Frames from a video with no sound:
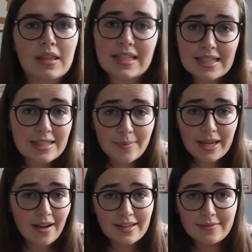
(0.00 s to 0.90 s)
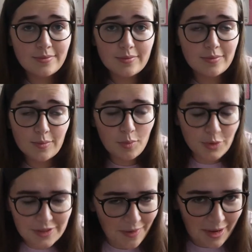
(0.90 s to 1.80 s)
This is something I
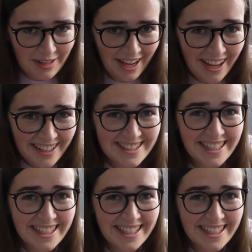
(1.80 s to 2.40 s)
wasn't very good at.